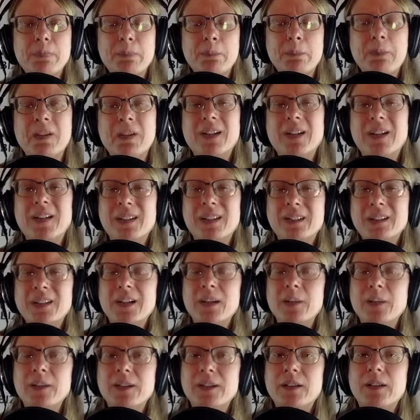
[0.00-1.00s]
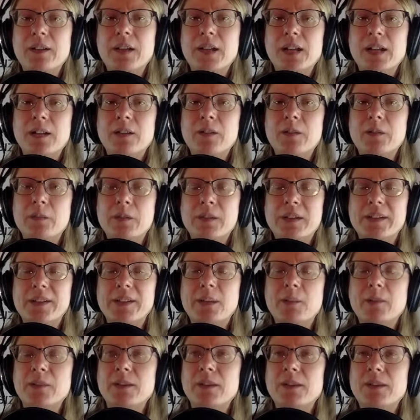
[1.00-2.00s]
But again, you got to be a little careful about
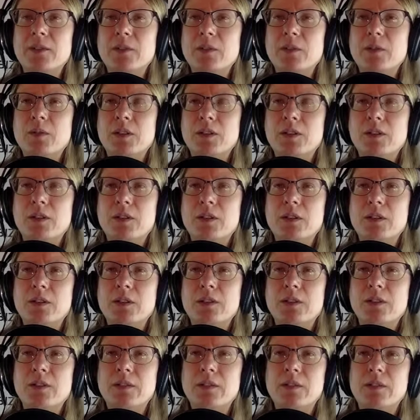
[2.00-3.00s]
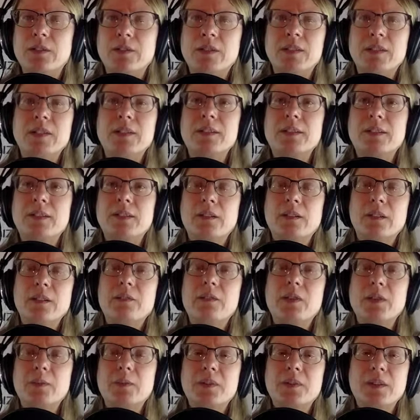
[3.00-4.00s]
that, because if it doesn't
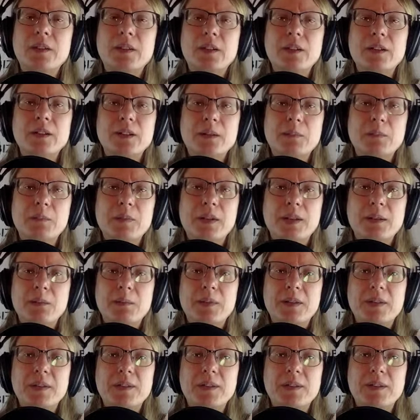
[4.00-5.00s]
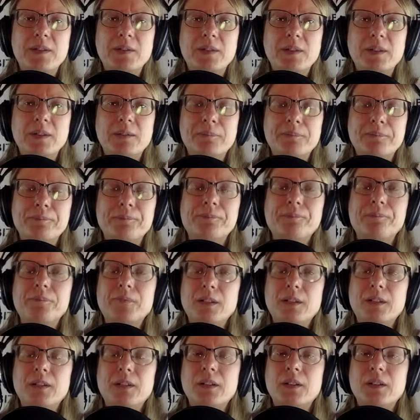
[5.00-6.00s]
live up to the clickbait piece of it,
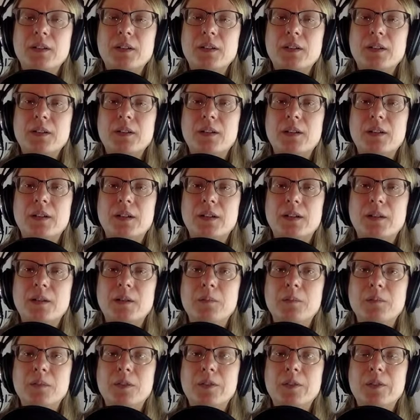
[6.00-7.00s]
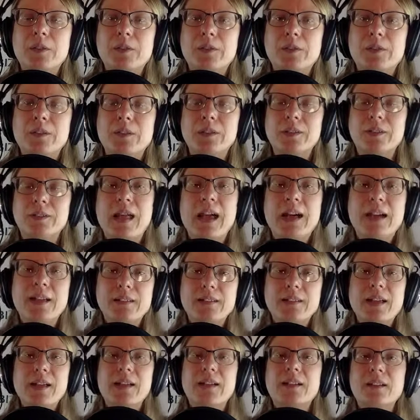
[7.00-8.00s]

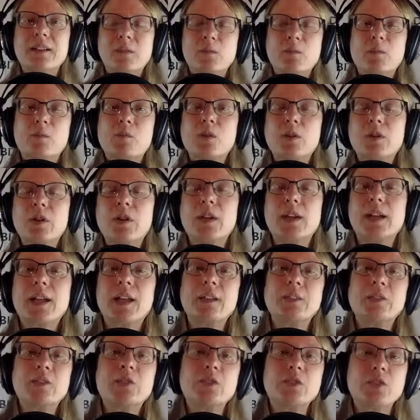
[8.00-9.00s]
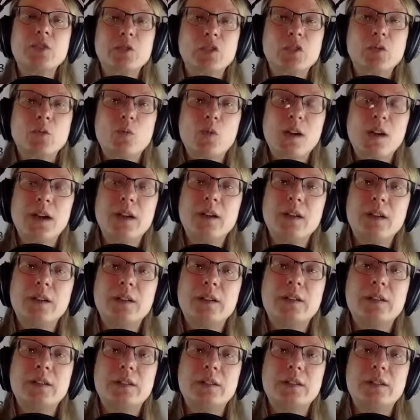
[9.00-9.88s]
that can work against you as well.